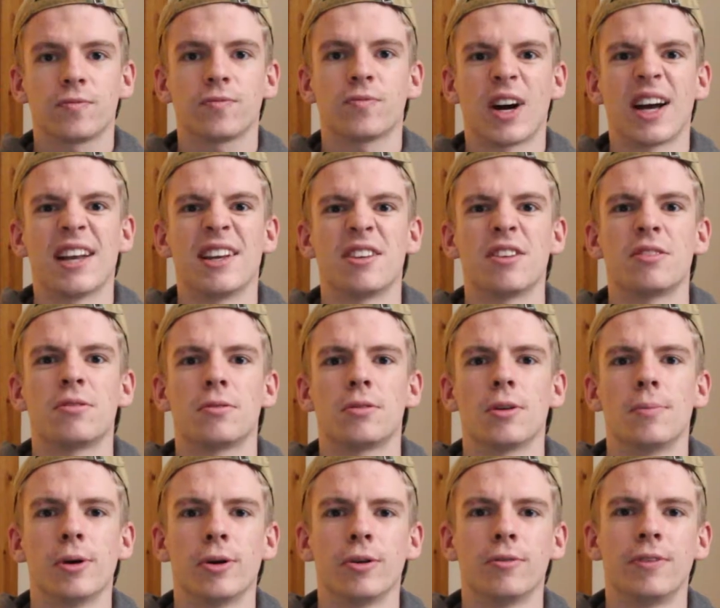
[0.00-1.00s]
find
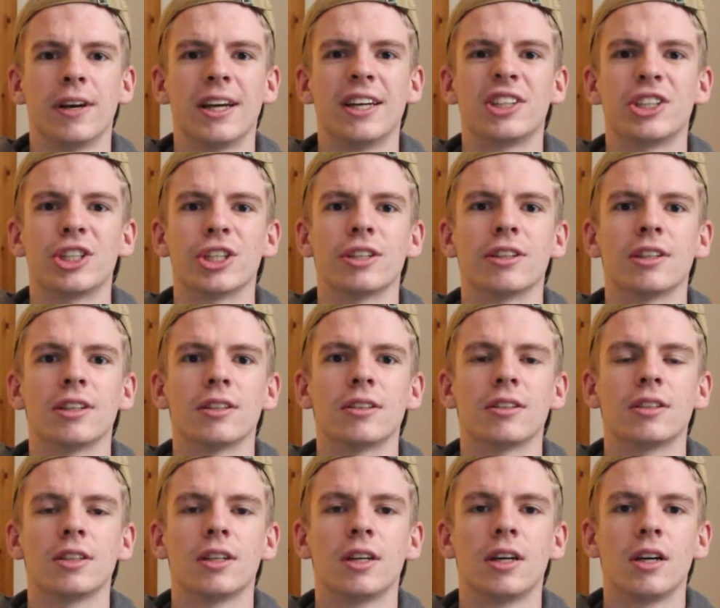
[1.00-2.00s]
the motivation
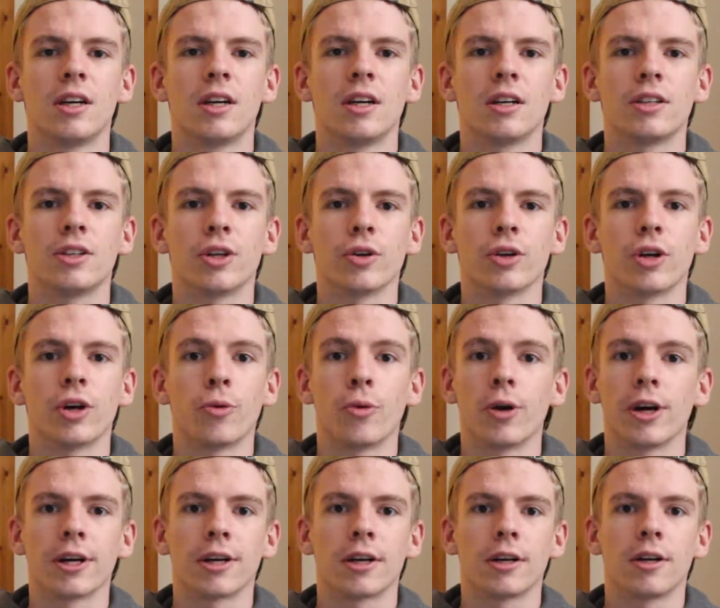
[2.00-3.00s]
and don't know
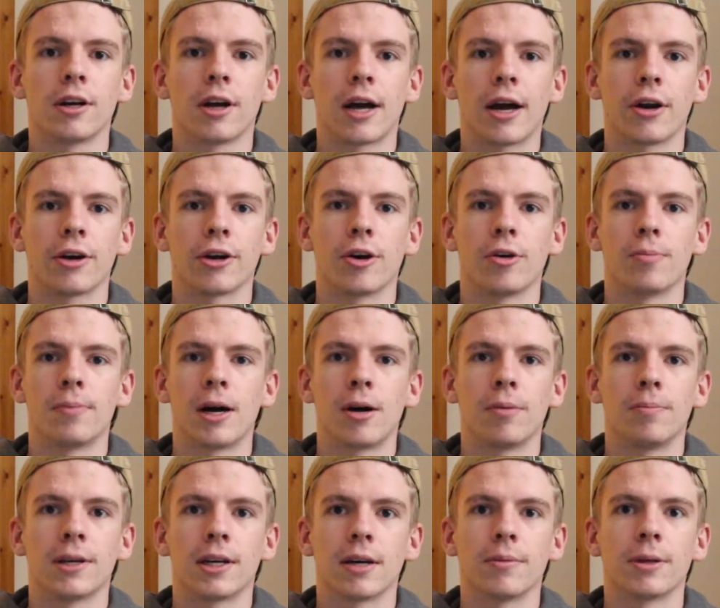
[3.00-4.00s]
how to go
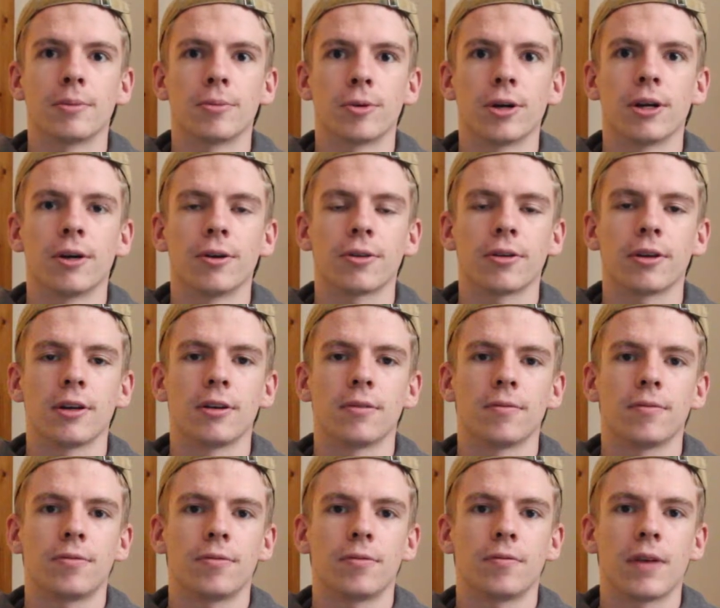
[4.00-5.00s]
about becoming more healthy and
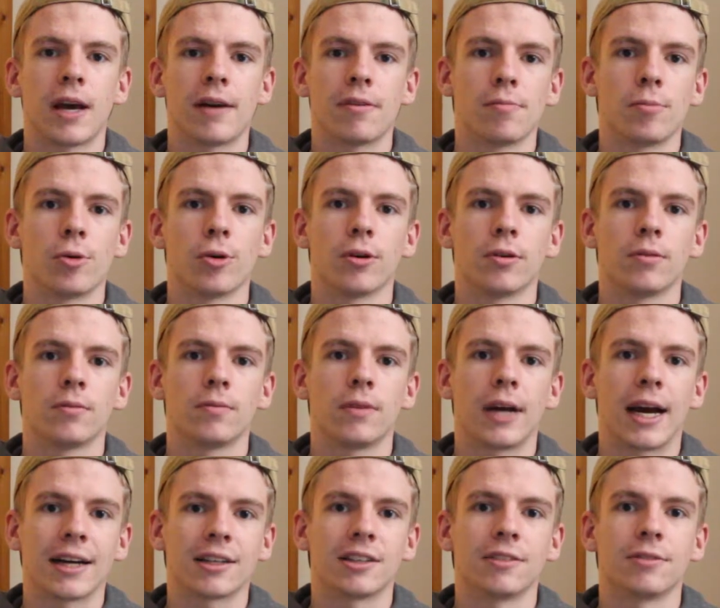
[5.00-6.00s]
have a more
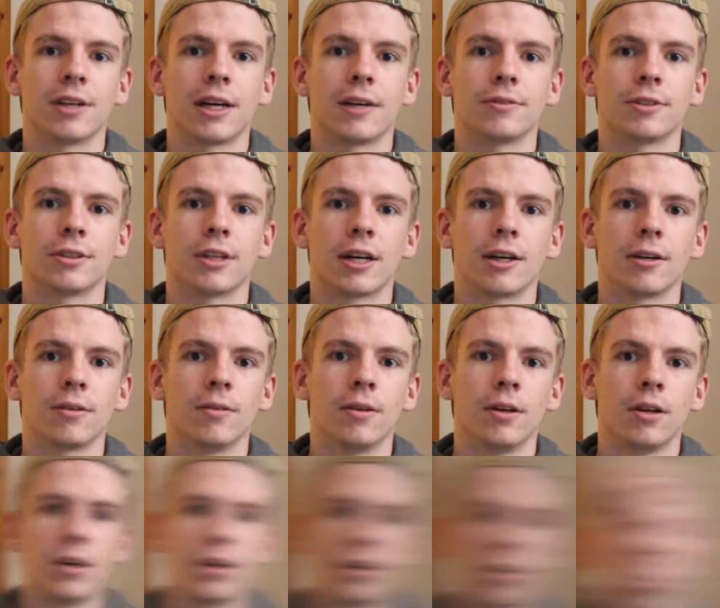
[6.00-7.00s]
active lifestyle.
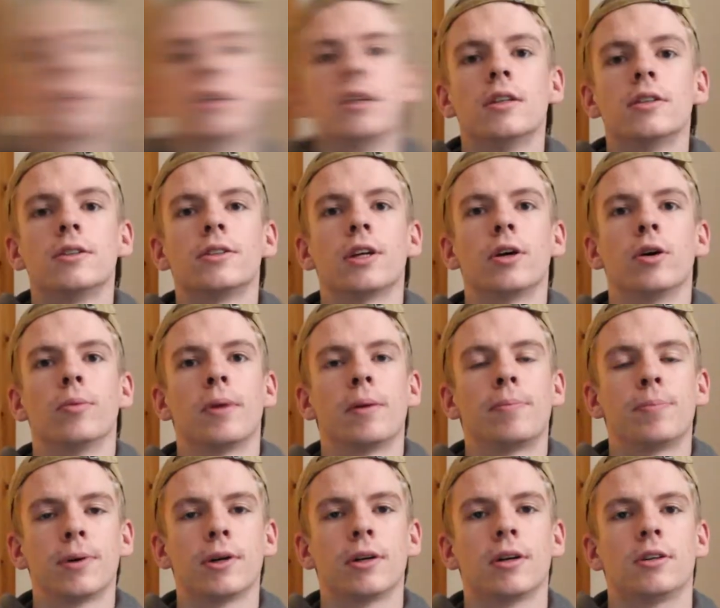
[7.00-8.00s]
So
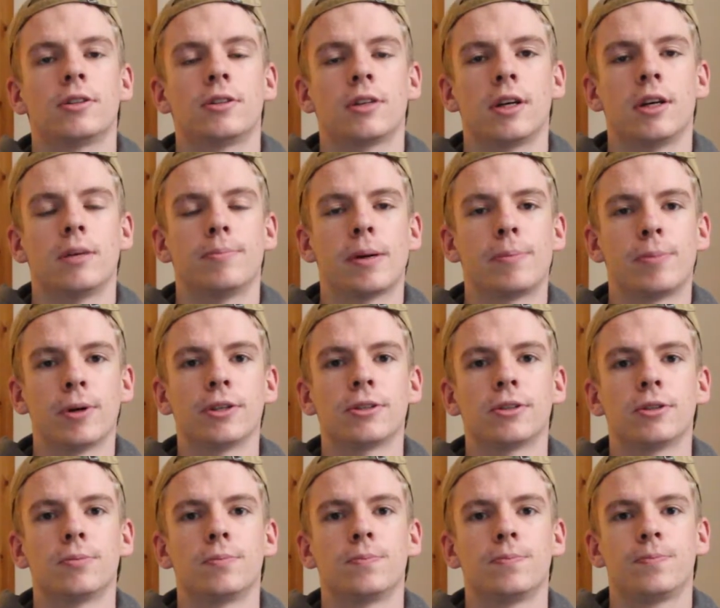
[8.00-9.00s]
in my
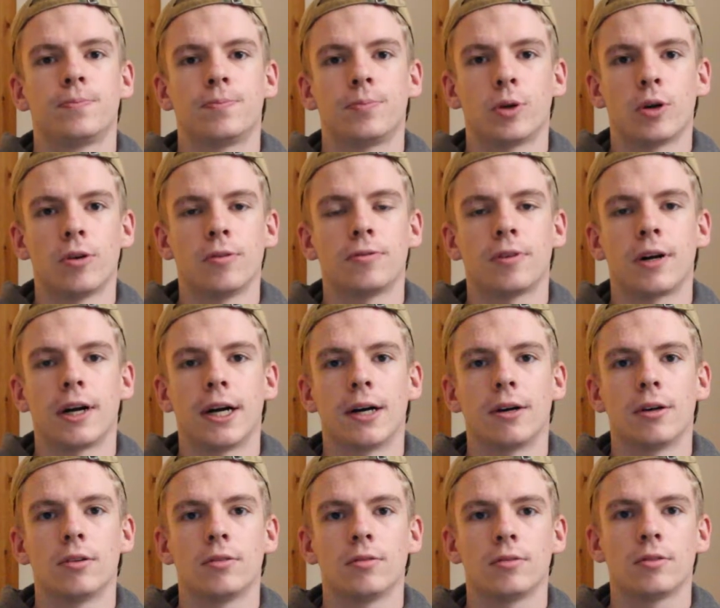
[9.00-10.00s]
personal
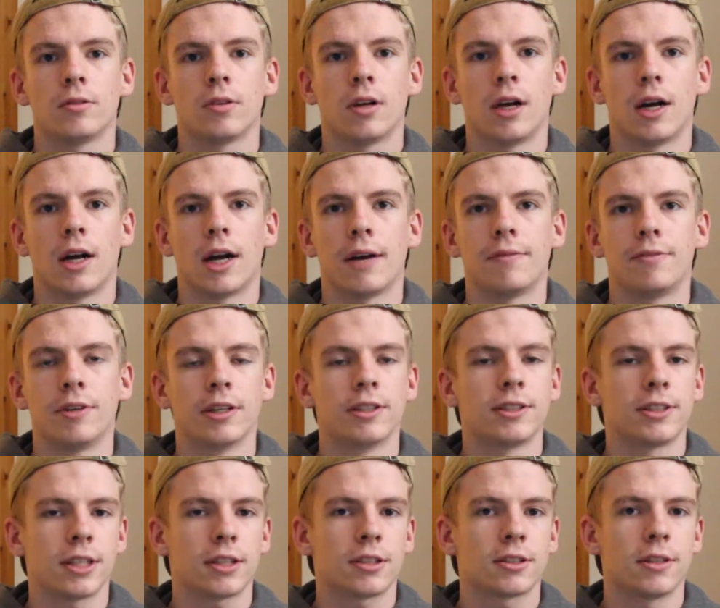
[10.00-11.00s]
profile, I've done
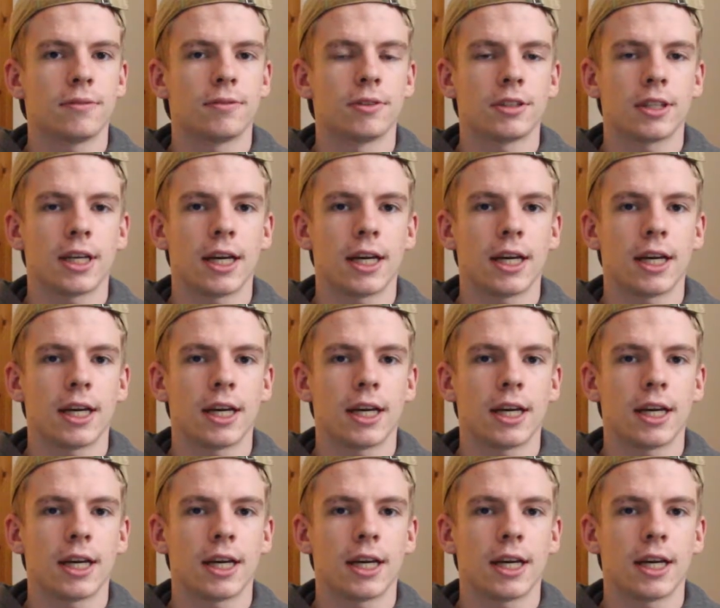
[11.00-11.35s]
6 different